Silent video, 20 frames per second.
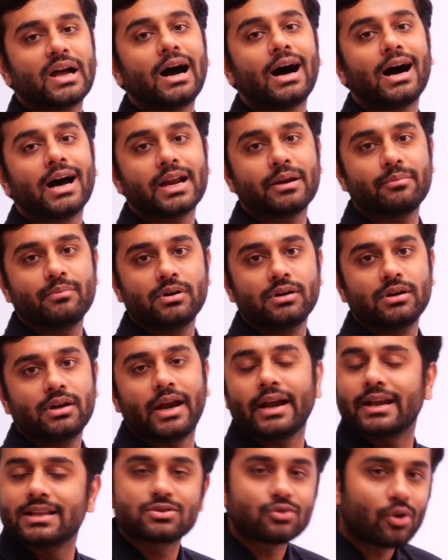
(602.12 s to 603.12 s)
arm,
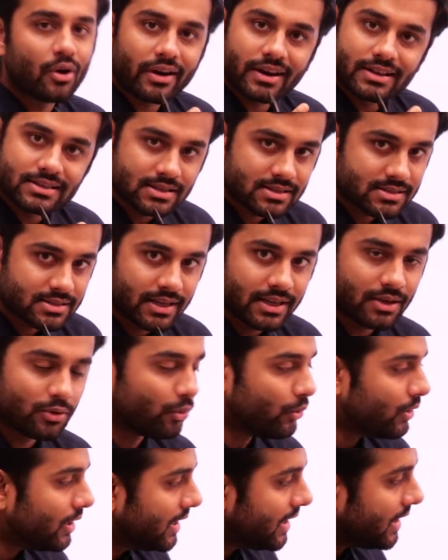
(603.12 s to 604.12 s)
it is not resisting,
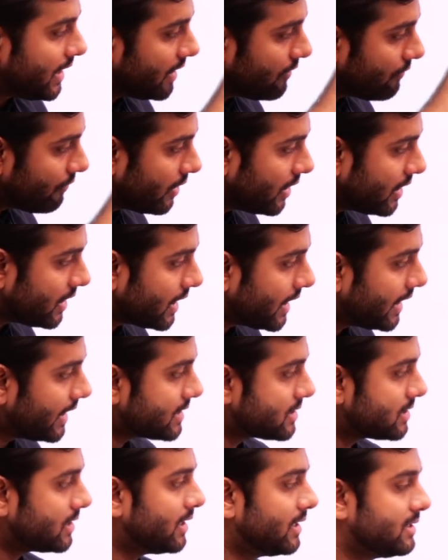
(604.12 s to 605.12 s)
only in one
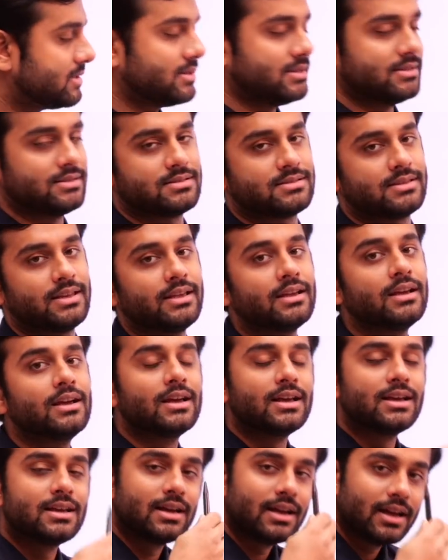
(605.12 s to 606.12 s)
direction it is resisting.
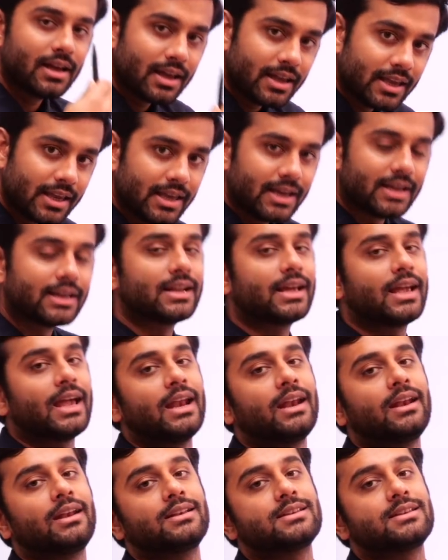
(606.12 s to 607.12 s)
It can